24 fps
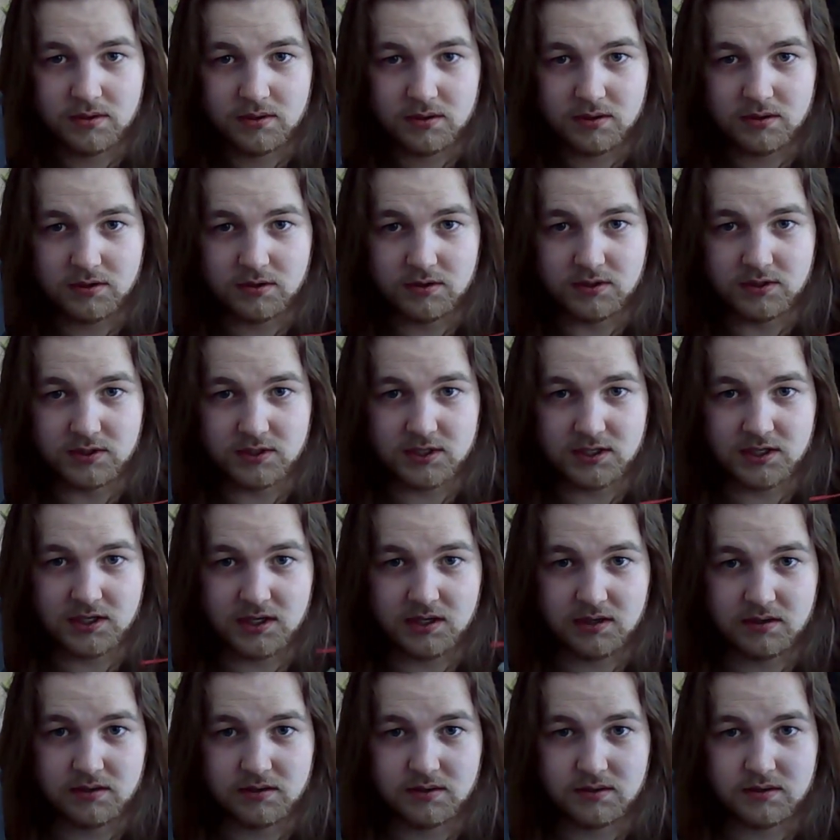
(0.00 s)
You can see
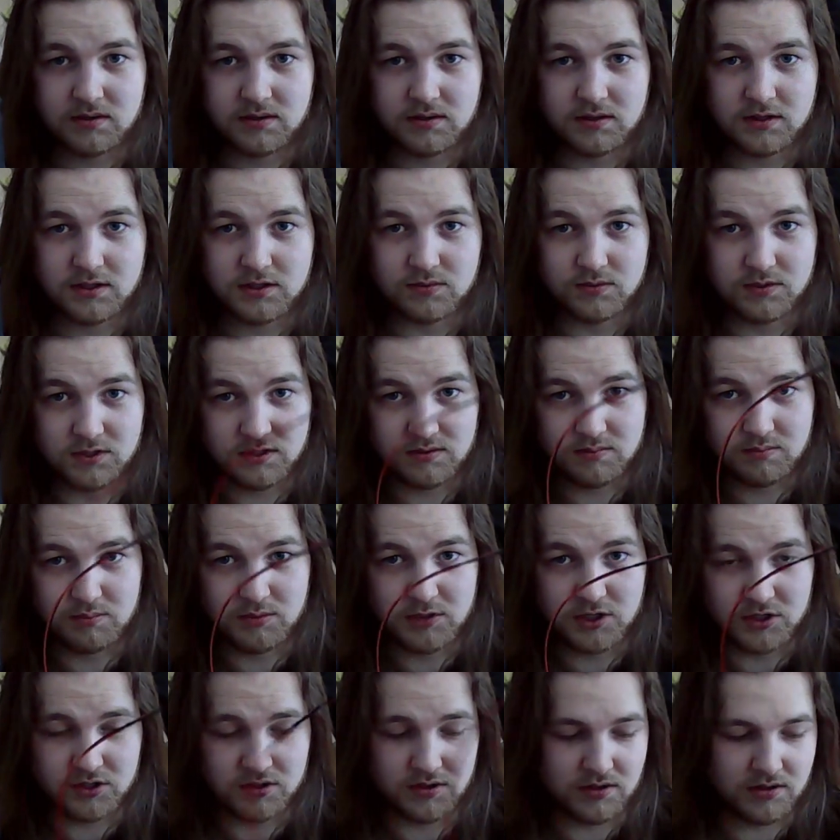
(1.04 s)
this one's
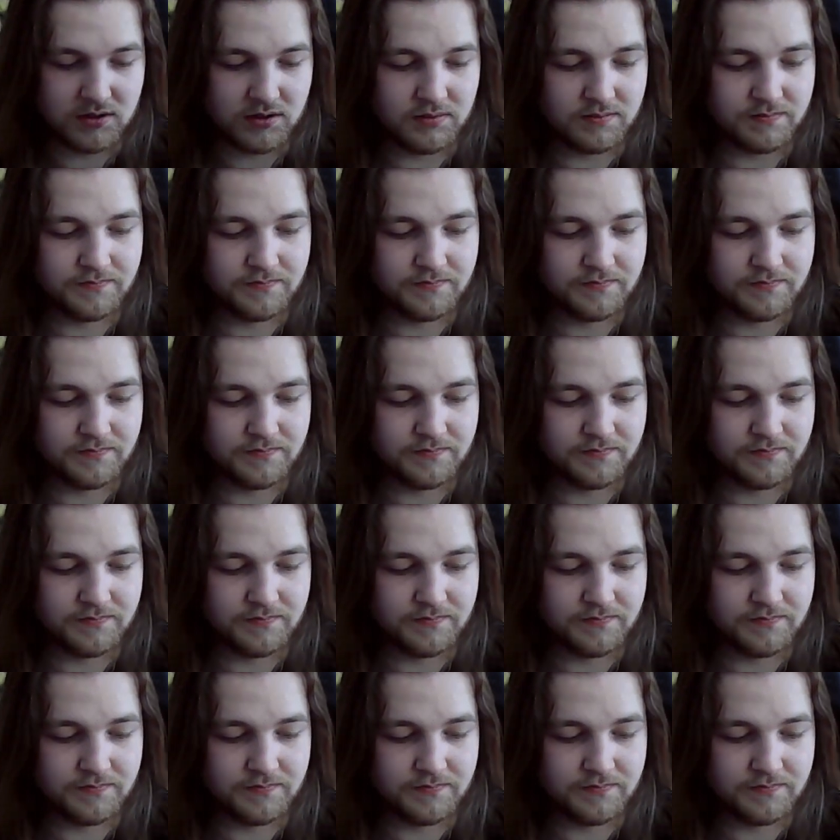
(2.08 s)
much longer.